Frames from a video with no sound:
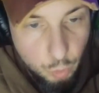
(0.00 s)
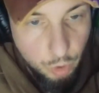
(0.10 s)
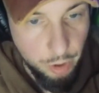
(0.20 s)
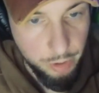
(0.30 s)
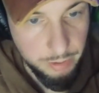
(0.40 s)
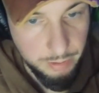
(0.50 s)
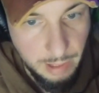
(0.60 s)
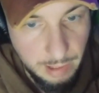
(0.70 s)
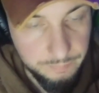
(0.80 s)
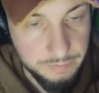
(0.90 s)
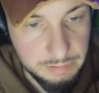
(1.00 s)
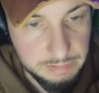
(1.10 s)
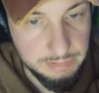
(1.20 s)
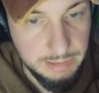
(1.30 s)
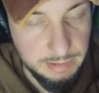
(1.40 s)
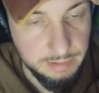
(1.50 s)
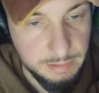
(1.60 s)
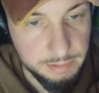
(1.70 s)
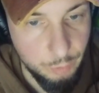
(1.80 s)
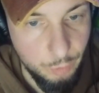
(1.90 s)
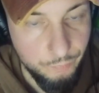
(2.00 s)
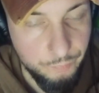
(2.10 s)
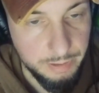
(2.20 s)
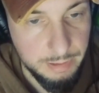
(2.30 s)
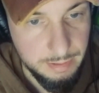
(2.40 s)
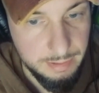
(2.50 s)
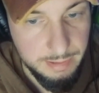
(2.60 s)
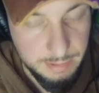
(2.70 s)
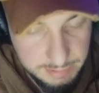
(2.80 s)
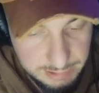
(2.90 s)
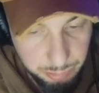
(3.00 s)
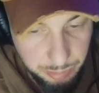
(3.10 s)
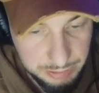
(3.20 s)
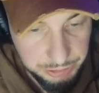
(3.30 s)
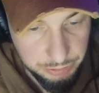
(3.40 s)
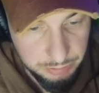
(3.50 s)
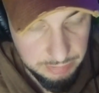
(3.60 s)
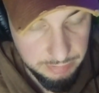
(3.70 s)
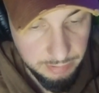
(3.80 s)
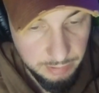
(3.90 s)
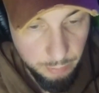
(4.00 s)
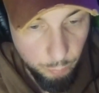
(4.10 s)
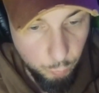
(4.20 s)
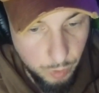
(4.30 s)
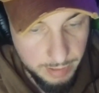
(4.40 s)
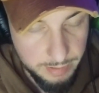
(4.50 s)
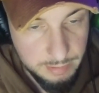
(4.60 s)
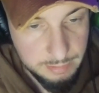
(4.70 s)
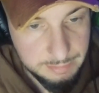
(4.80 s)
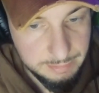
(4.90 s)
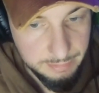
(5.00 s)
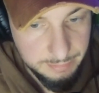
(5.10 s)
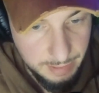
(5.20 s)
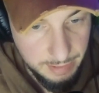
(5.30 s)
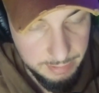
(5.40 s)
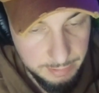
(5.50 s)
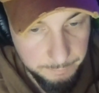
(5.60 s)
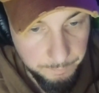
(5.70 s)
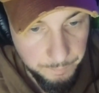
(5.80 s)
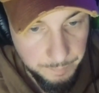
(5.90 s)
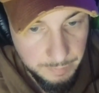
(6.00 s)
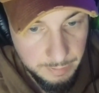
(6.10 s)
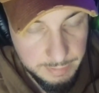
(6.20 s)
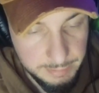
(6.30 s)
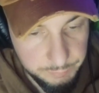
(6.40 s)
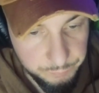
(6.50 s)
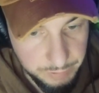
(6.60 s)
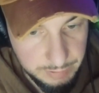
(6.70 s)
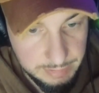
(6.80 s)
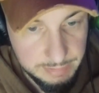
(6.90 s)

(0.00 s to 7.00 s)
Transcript: hurt after seeing this whole freaking thing, especially when today this freaking